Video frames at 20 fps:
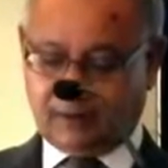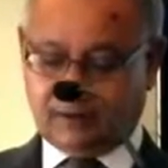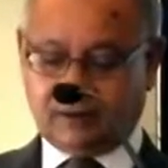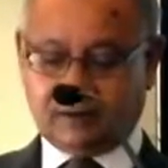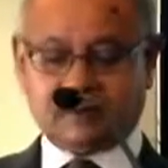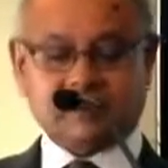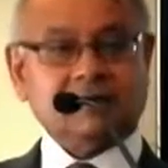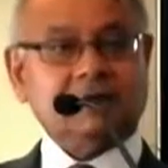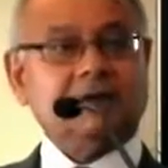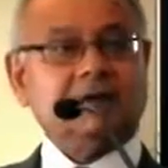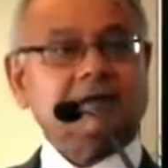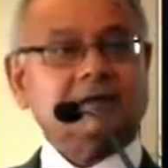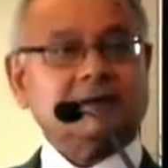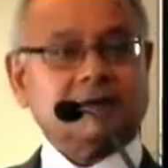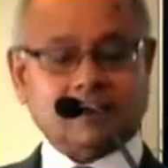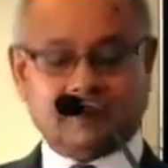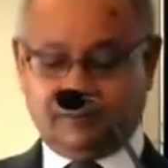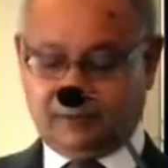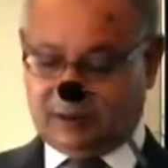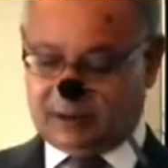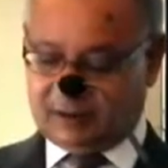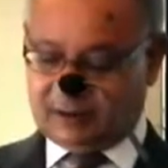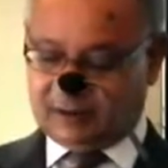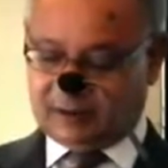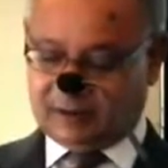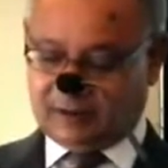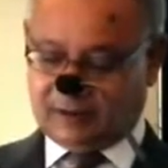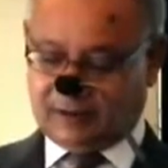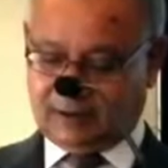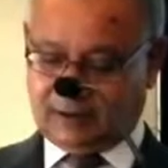The city's
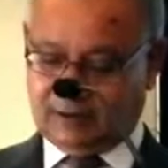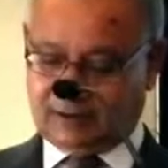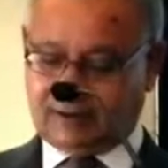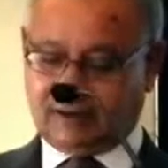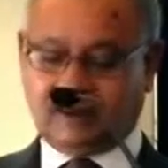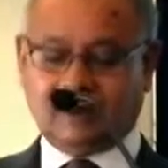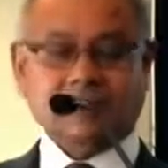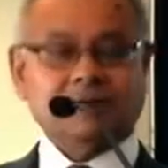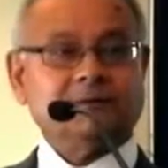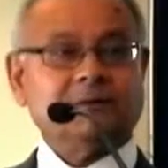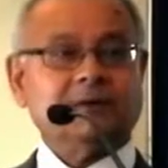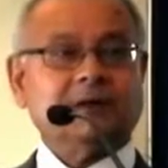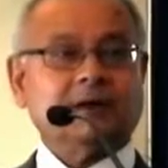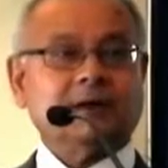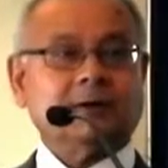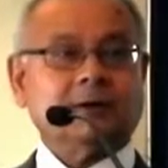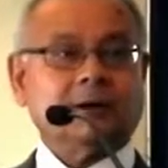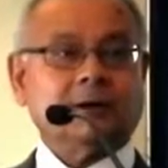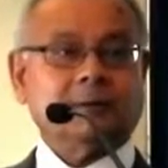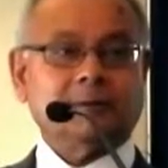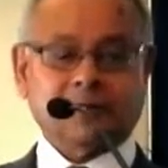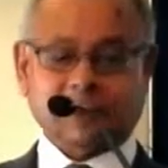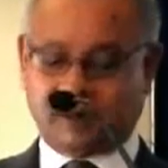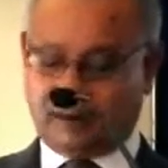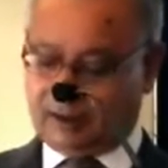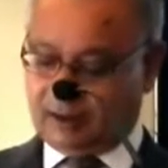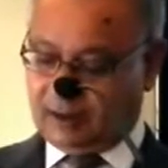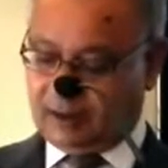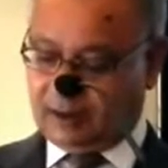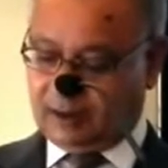committees dealing with economic,
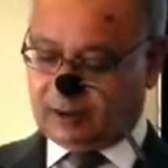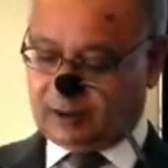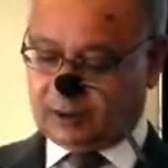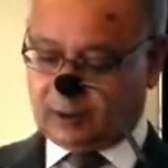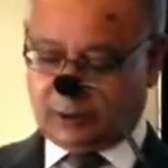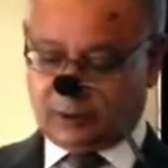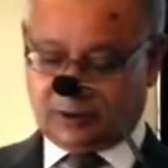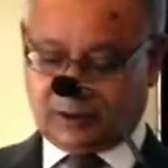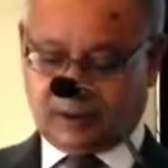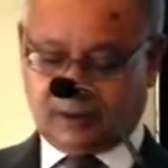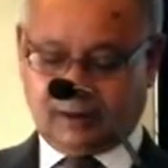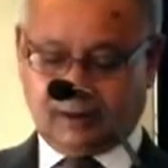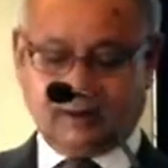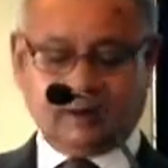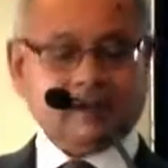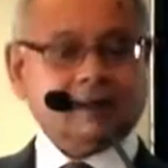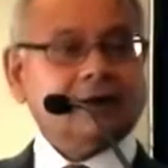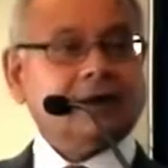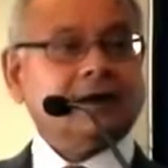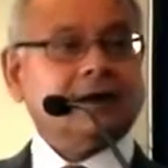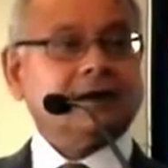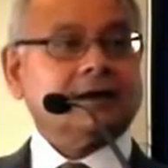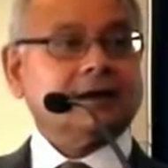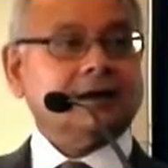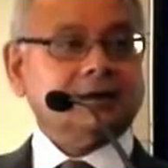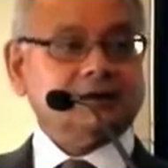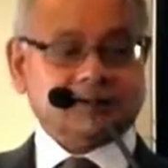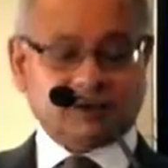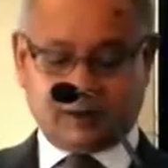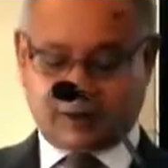social, and
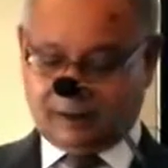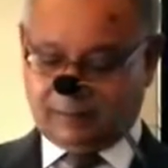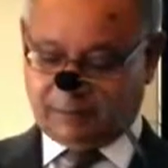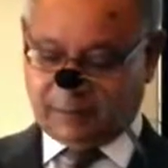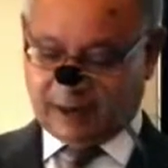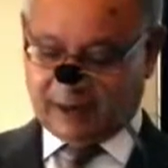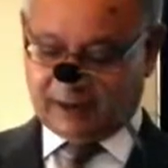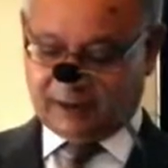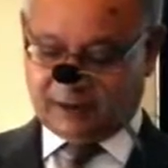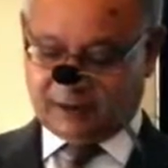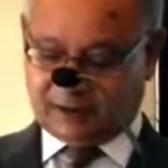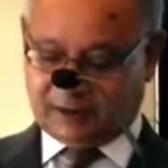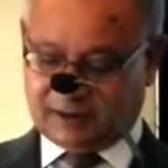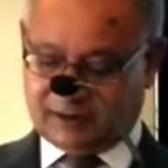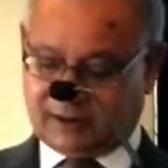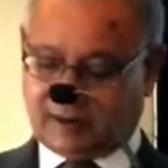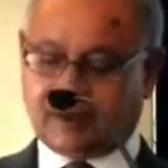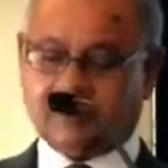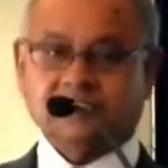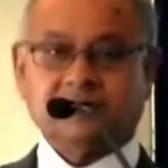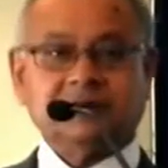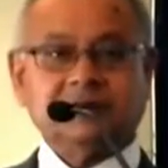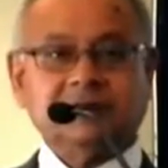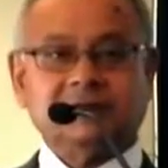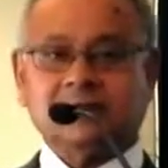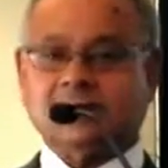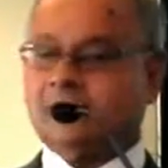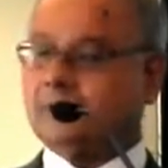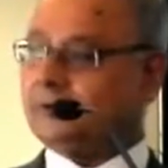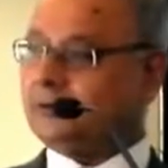cultural matters can
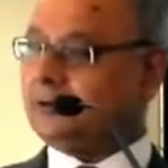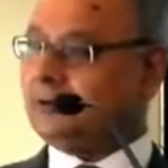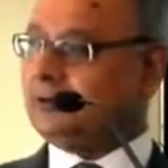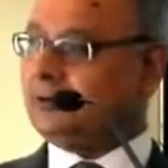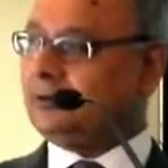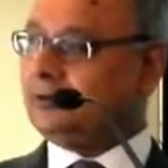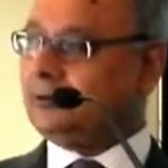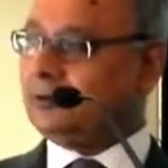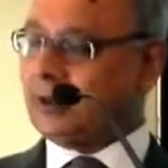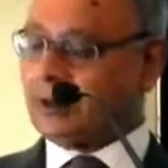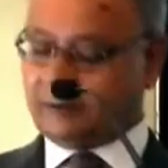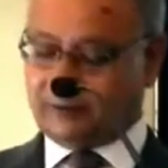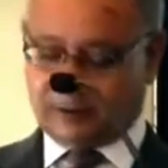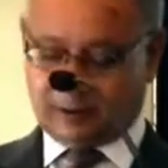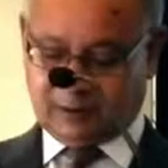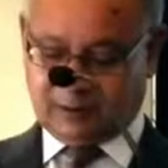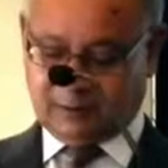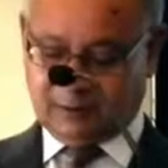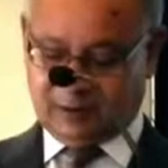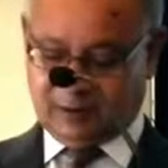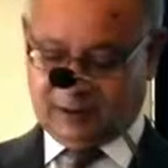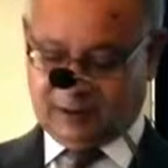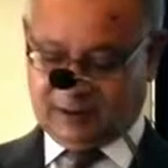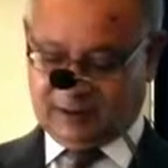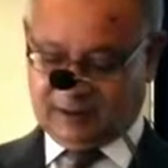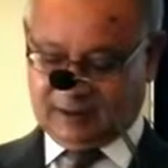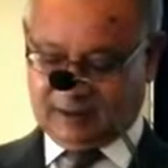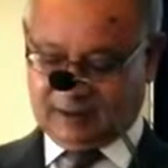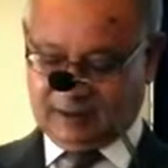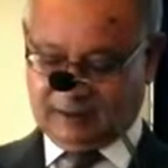reach out to our
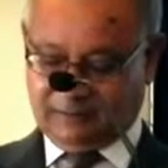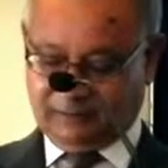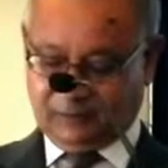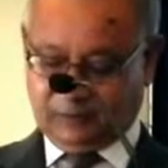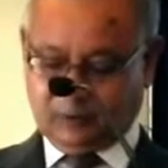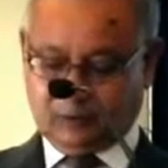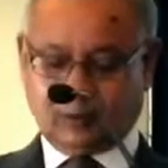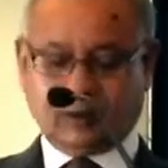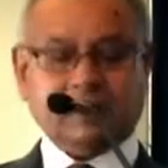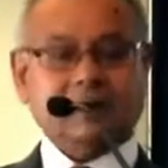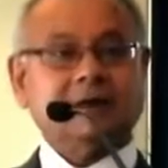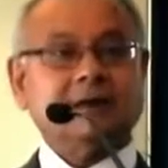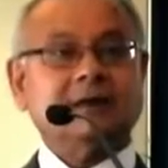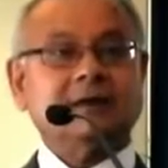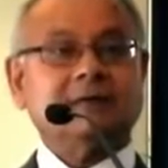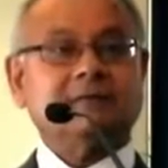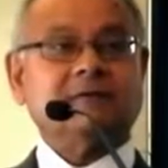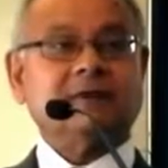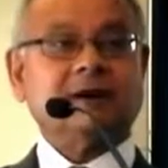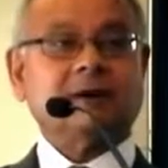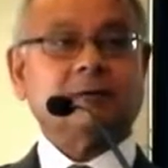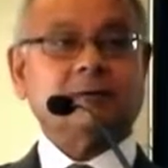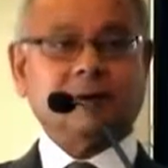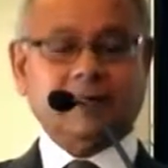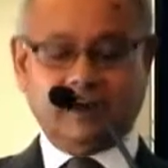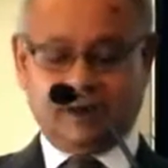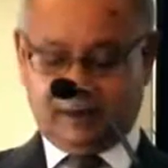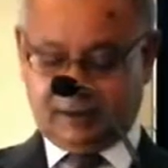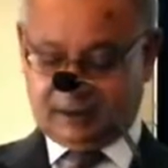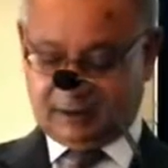communities to identify
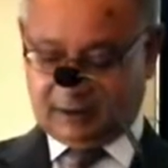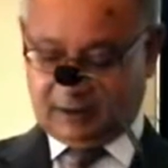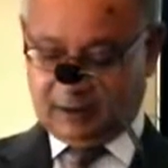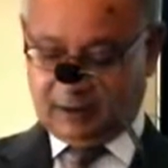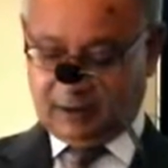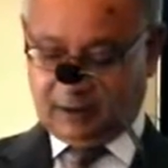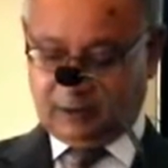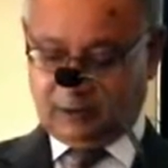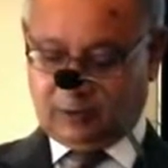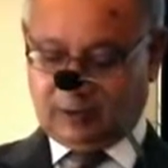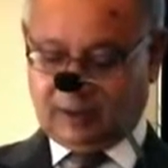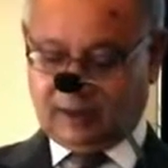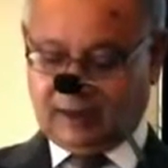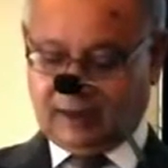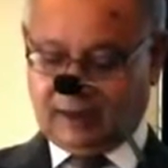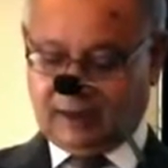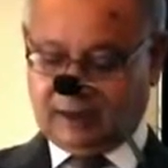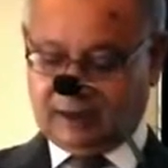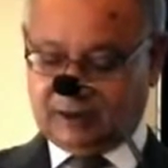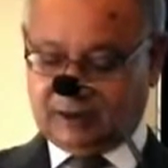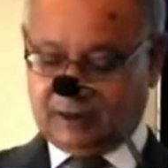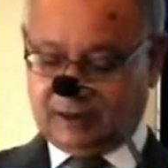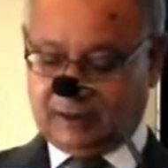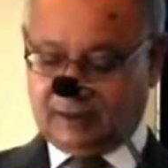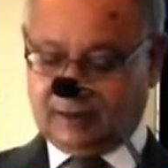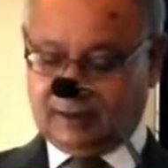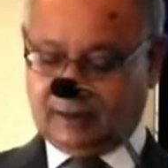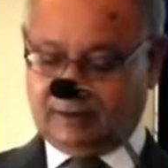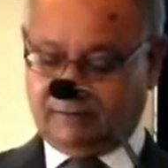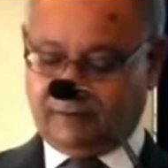ways to engage
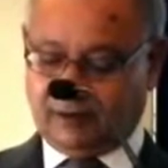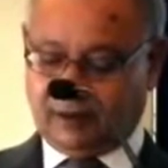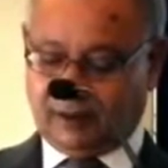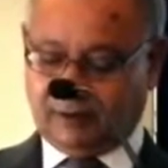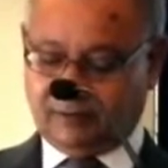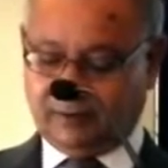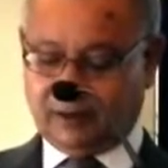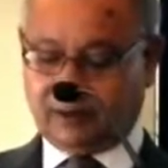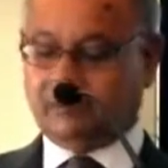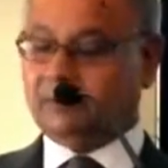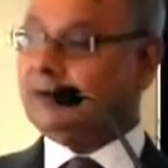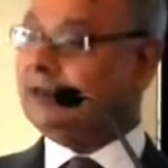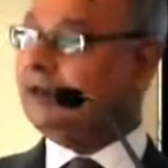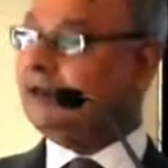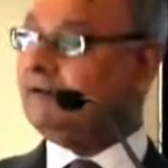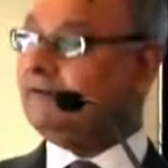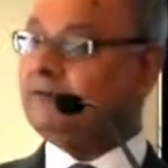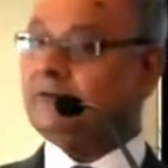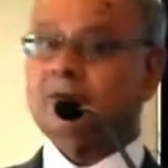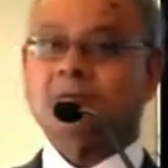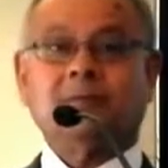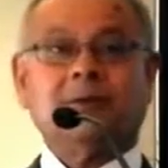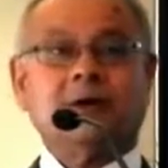in developing meaningful